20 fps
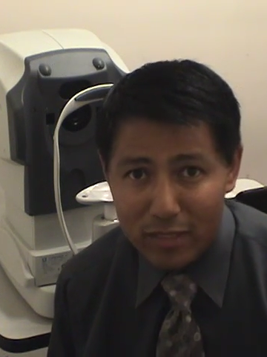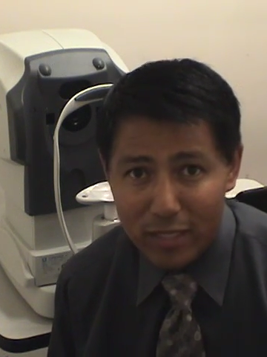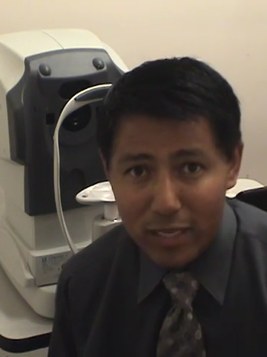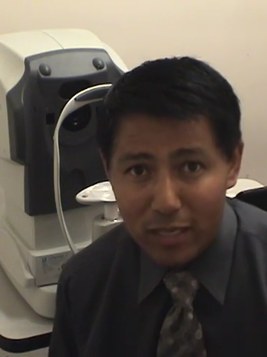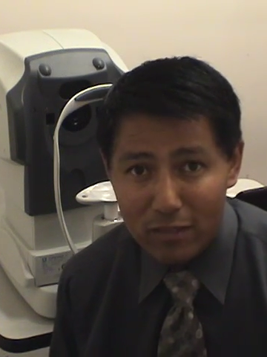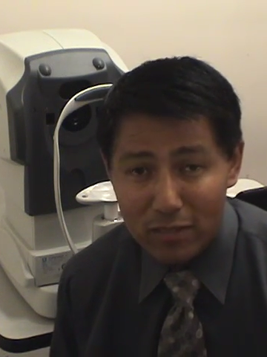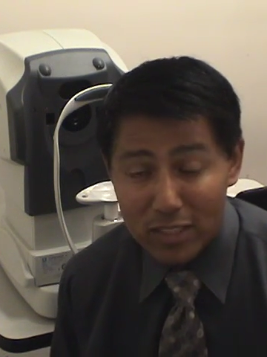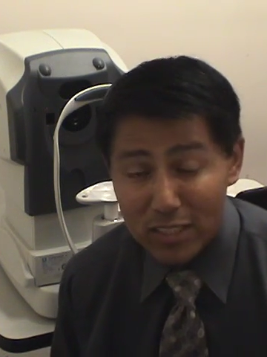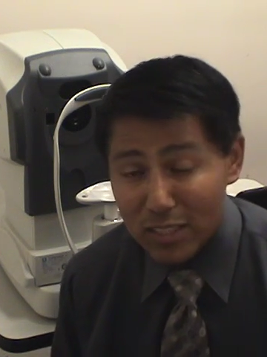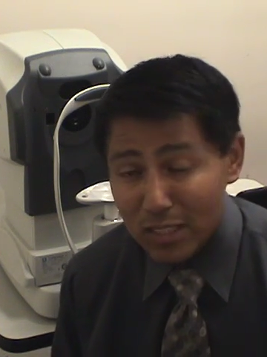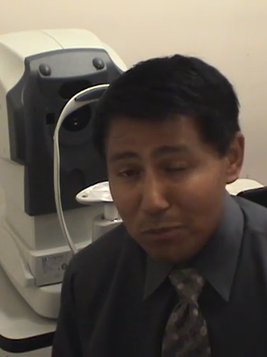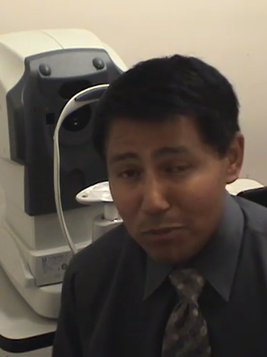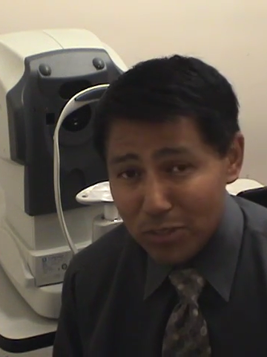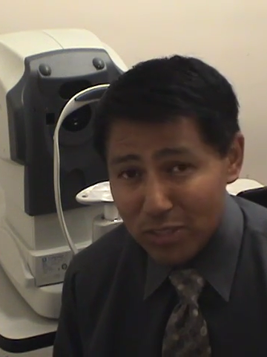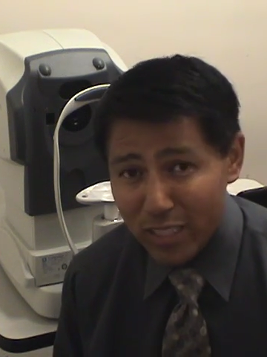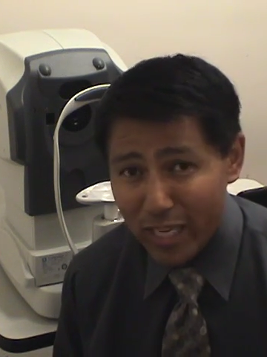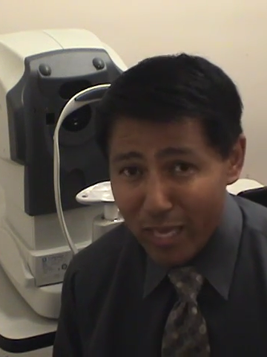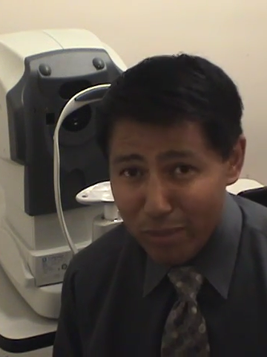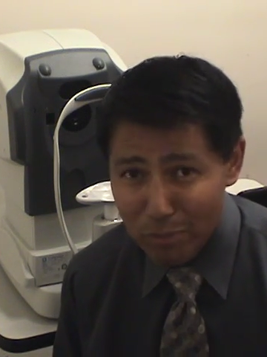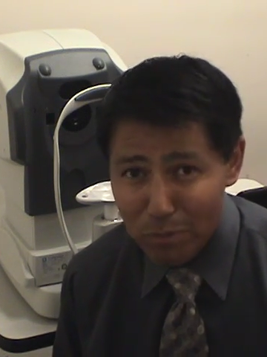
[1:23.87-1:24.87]
Now, these
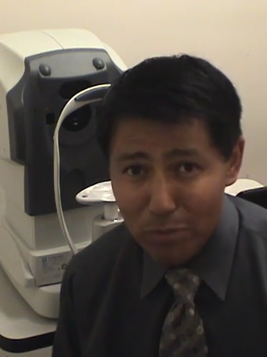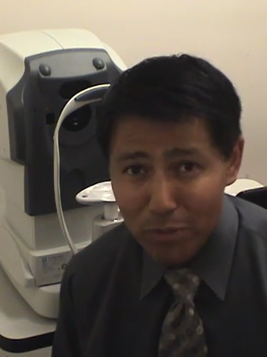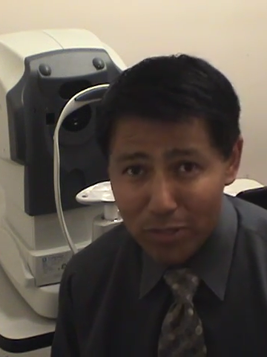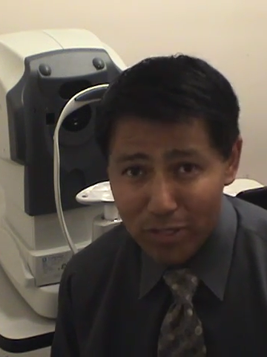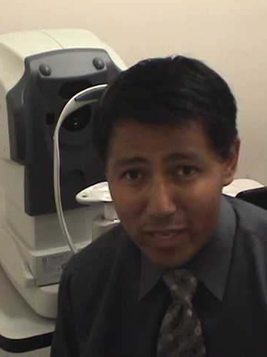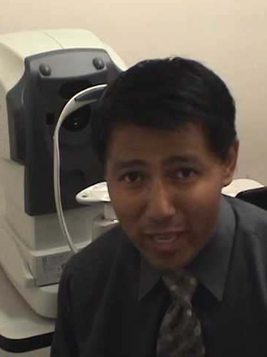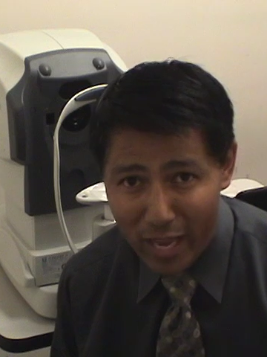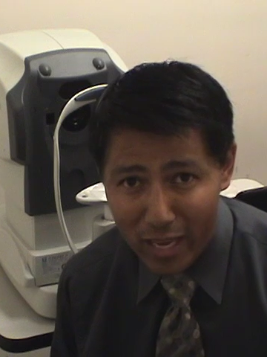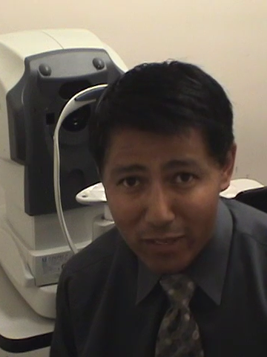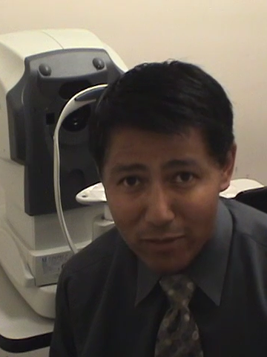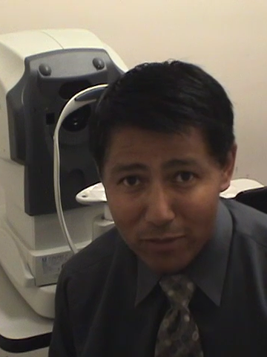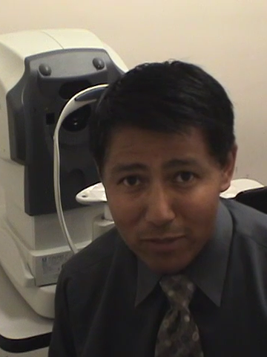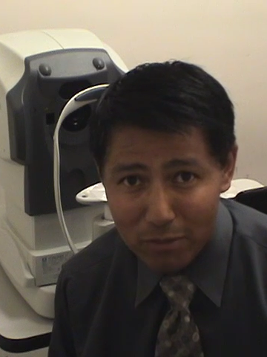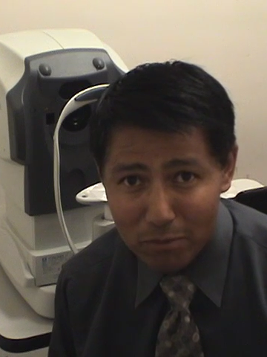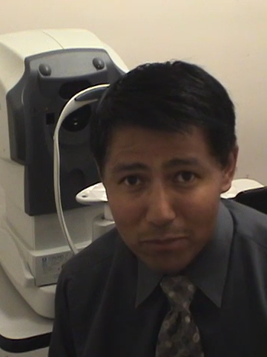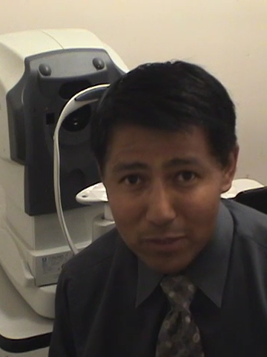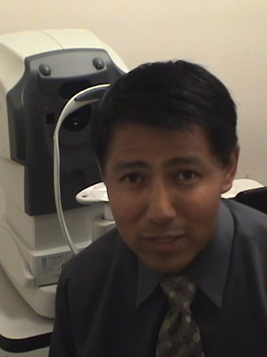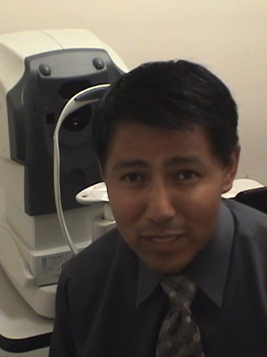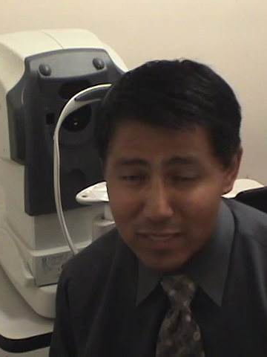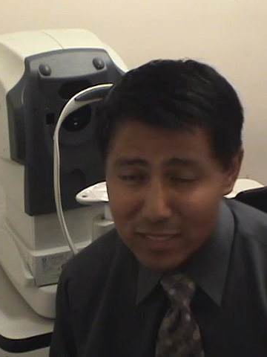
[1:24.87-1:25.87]
numbers can be pretty accurate,
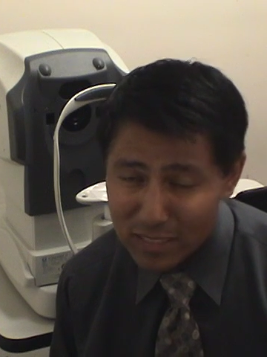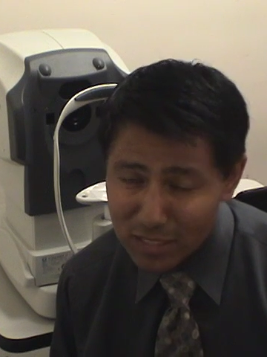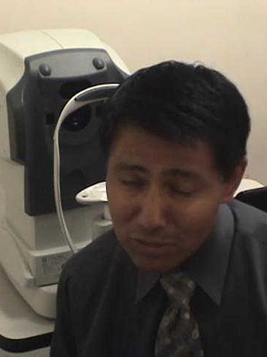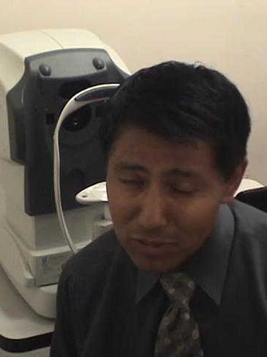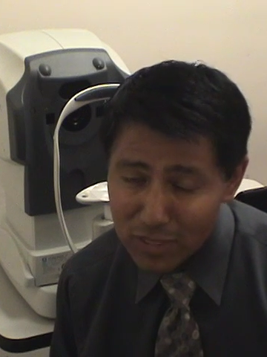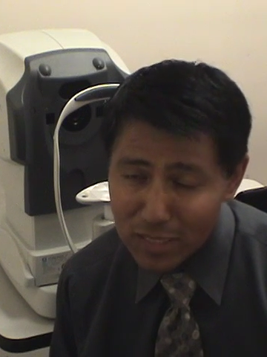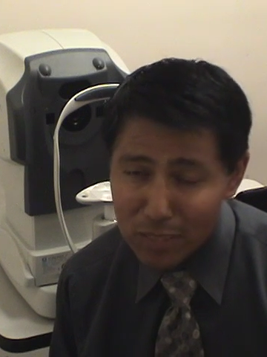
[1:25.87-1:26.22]
but they still